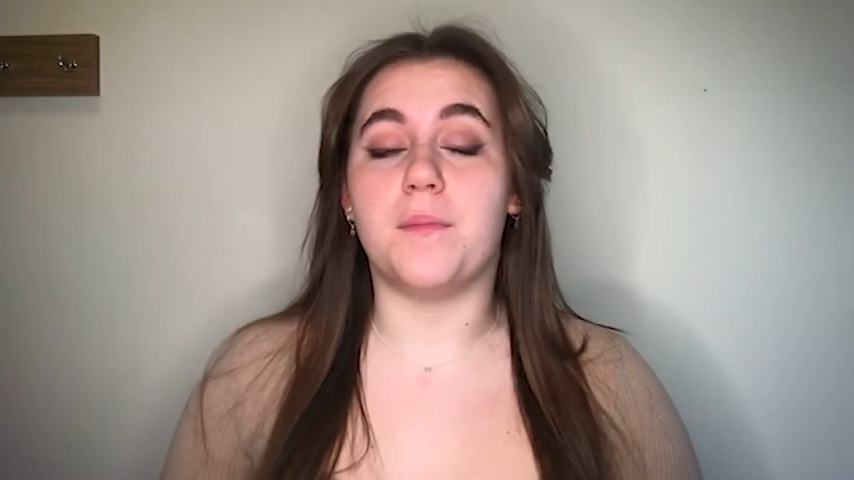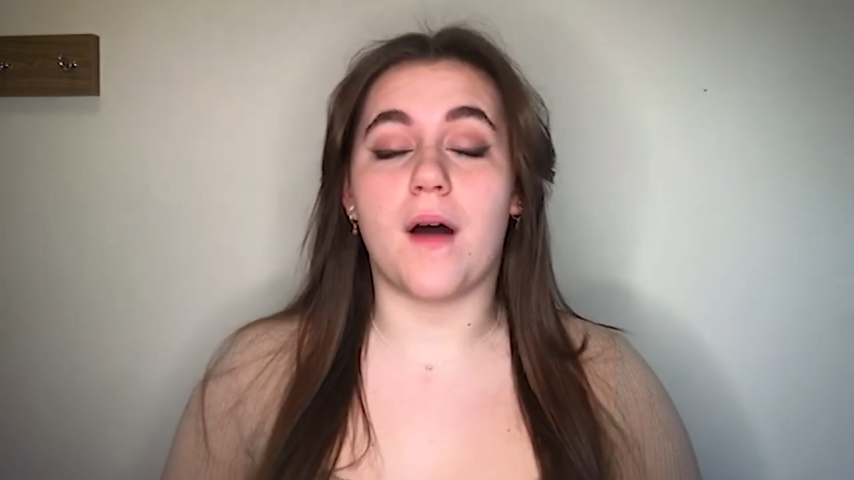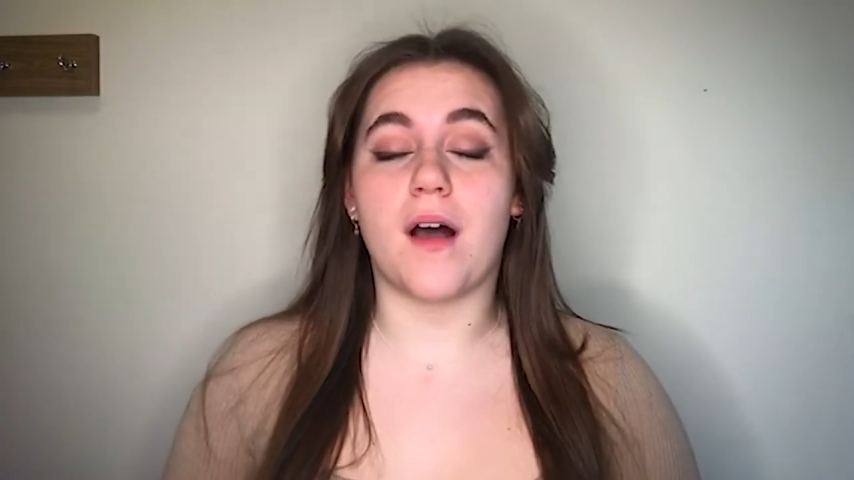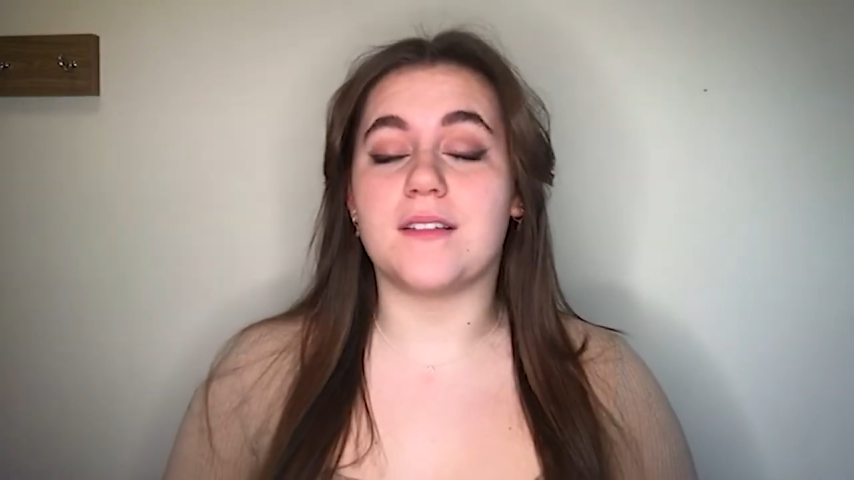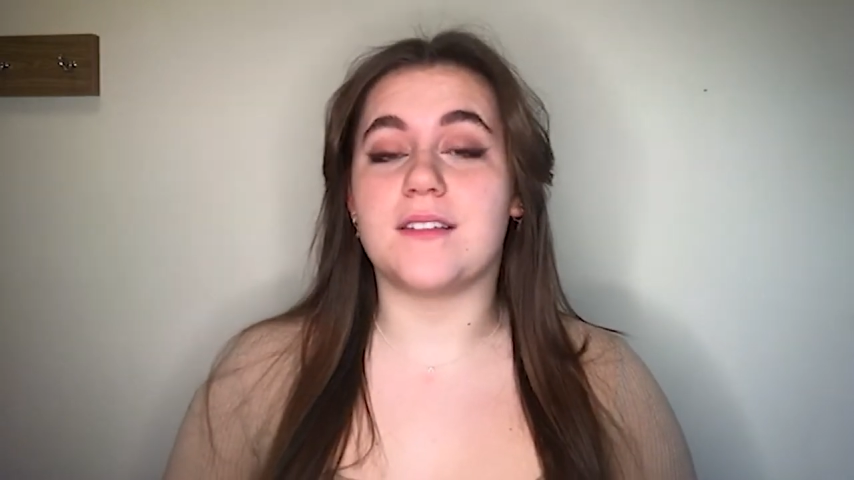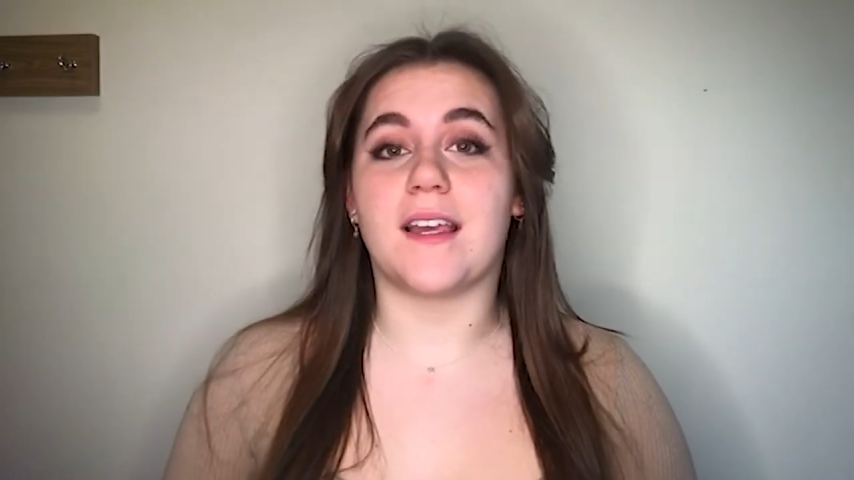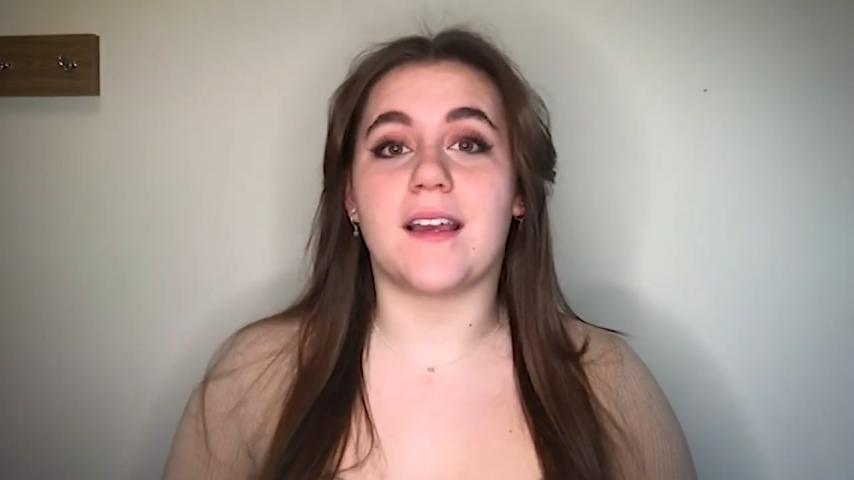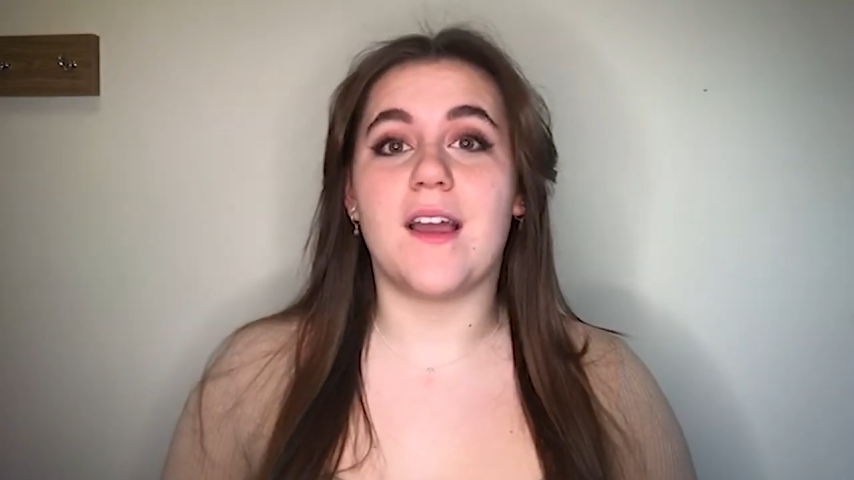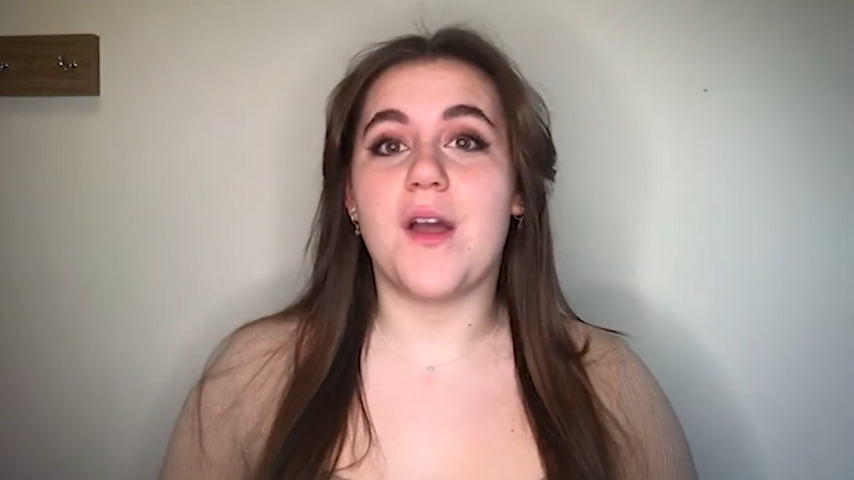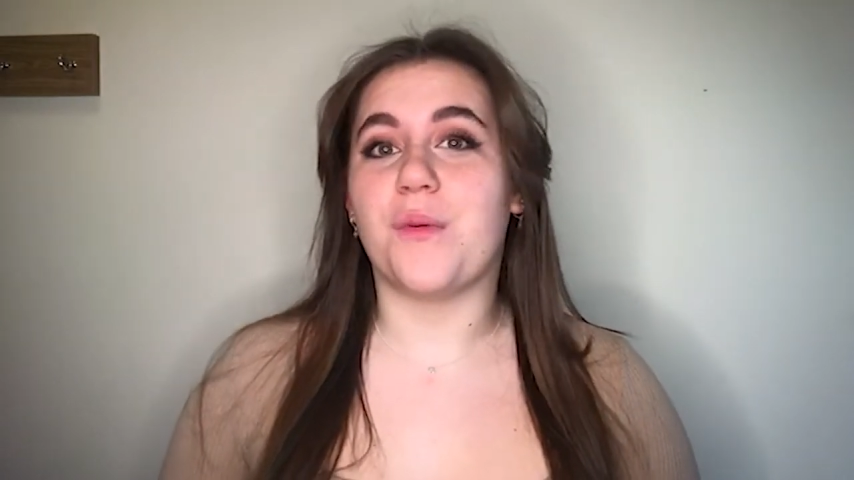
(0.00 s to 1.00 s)
bursting
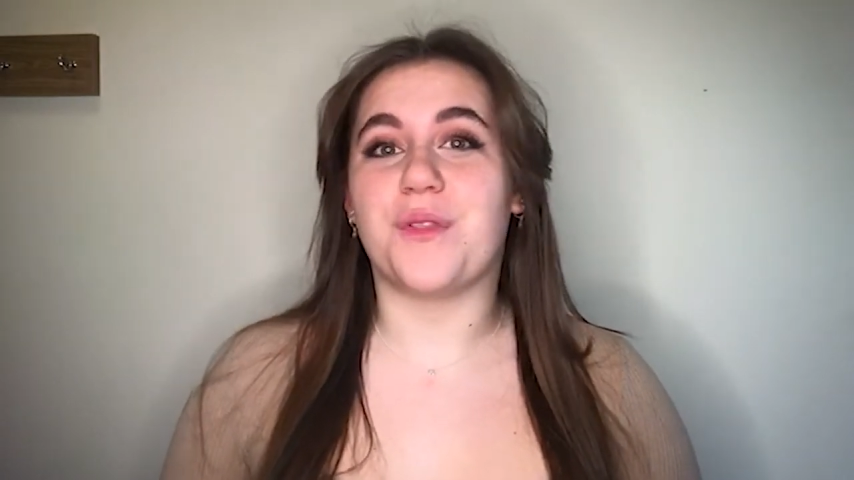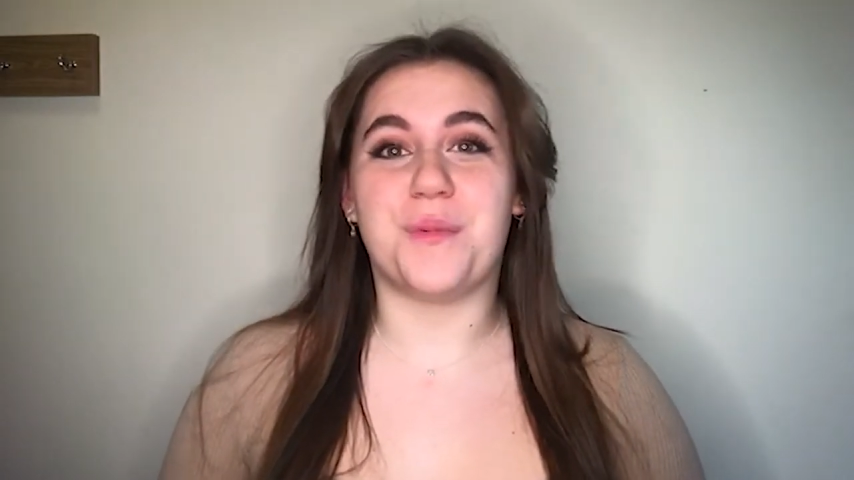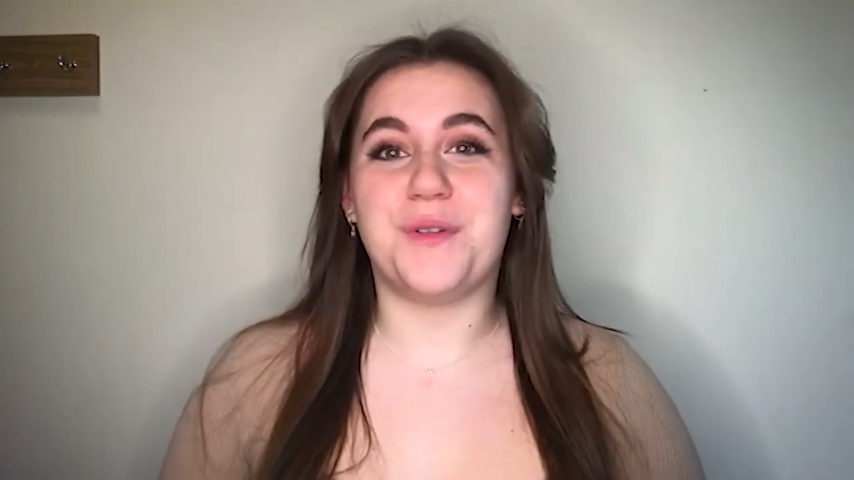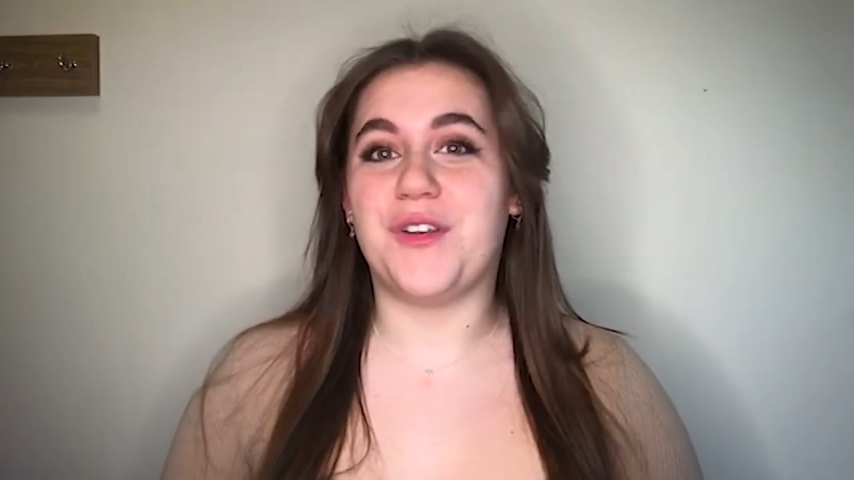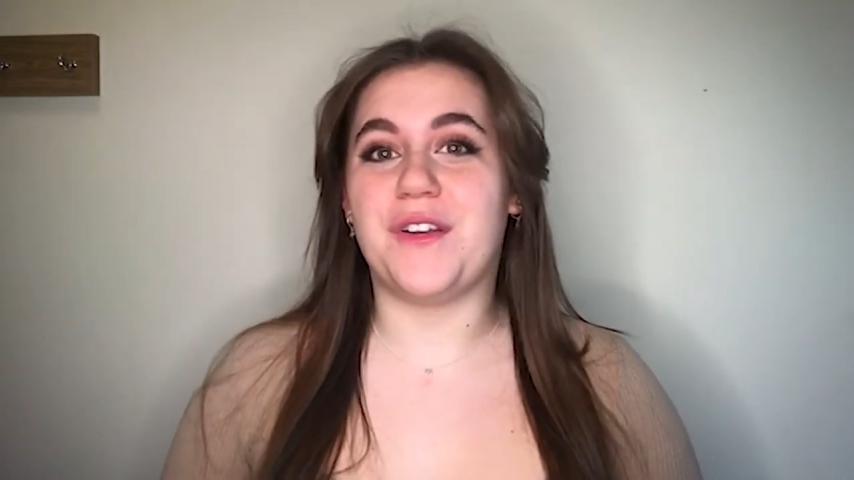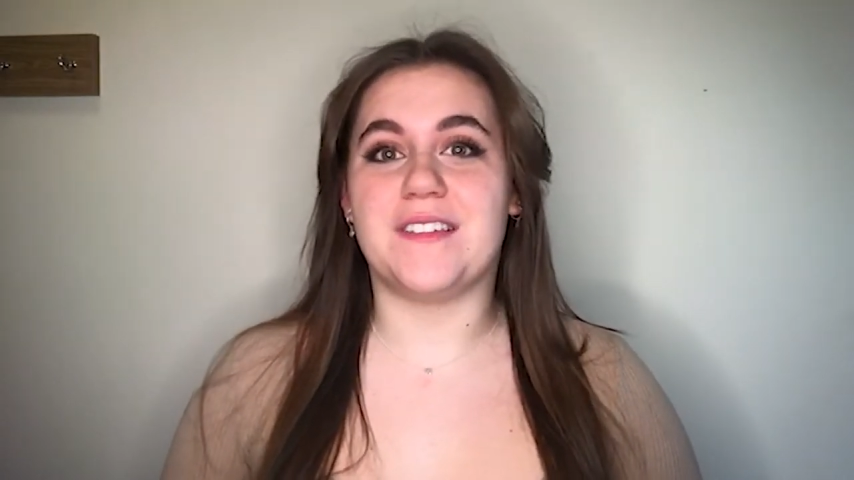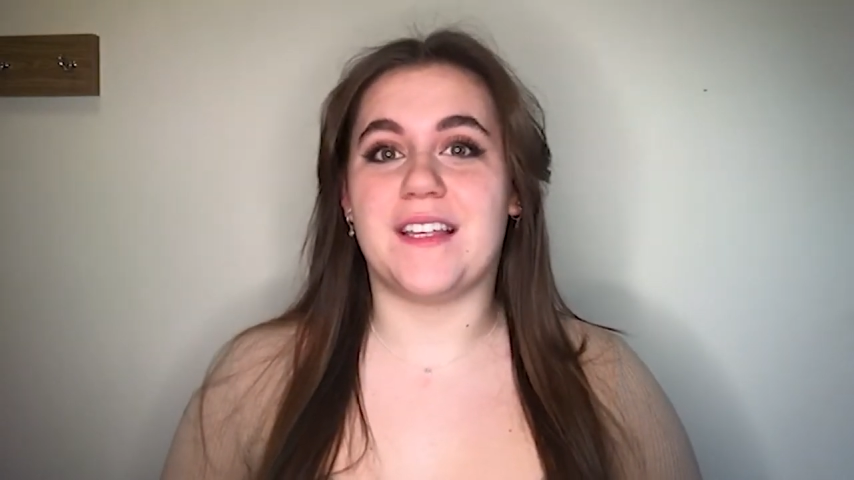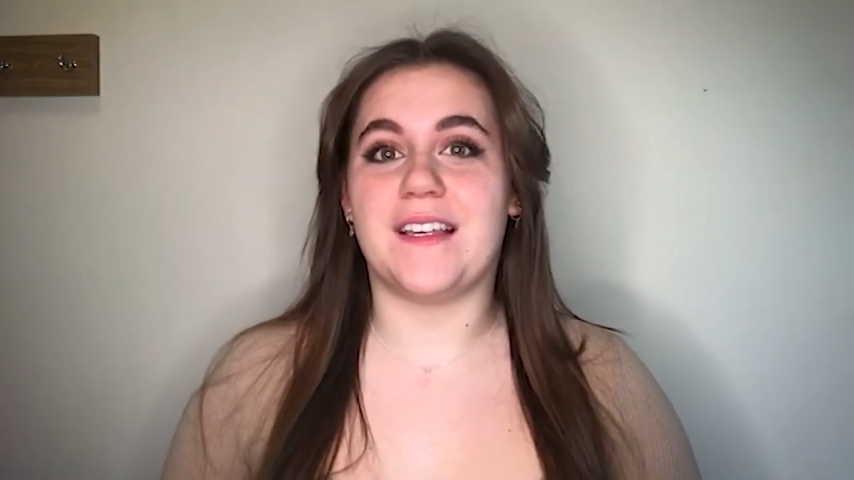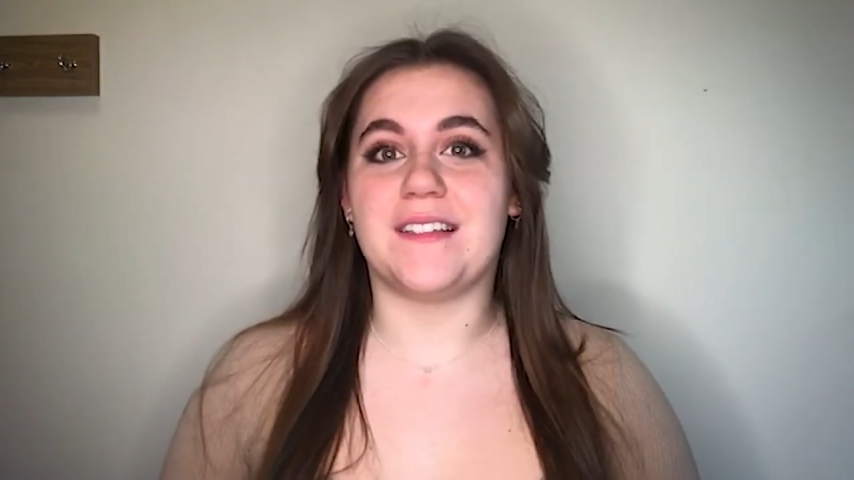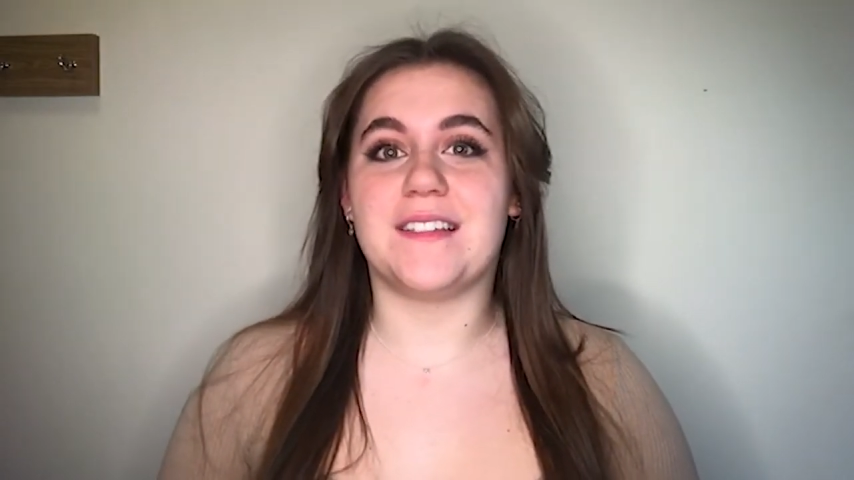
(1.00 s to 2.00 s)
with
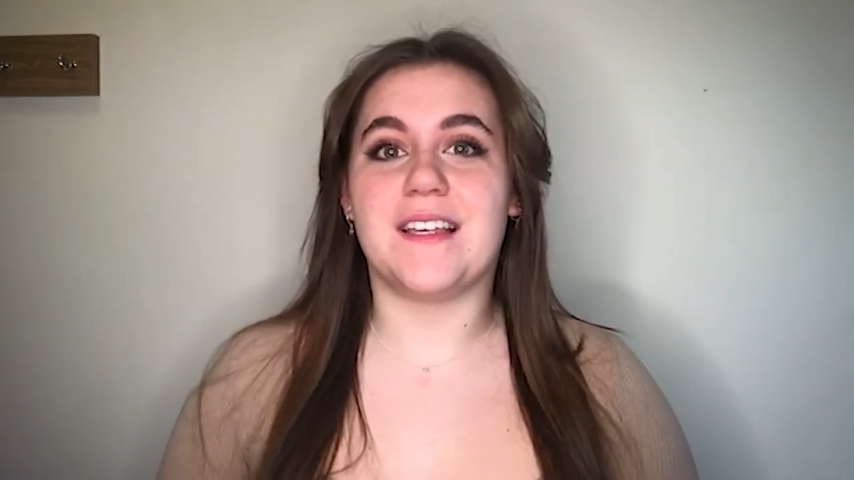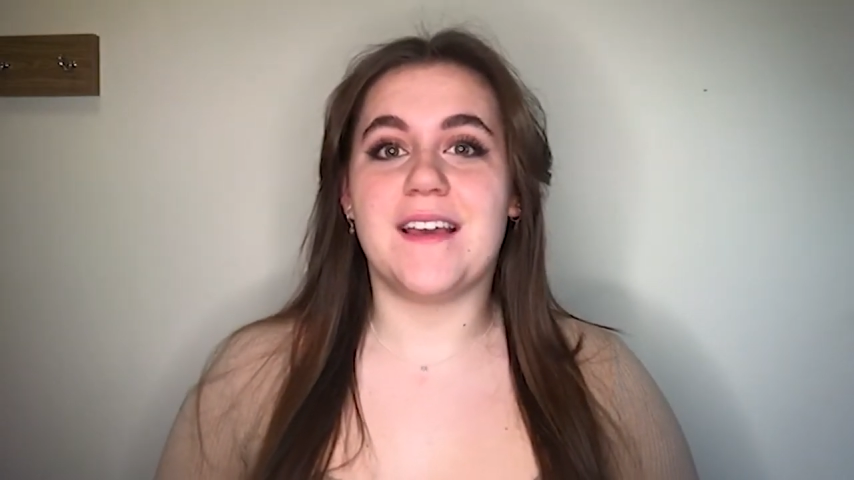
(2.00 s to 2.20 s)
opportunities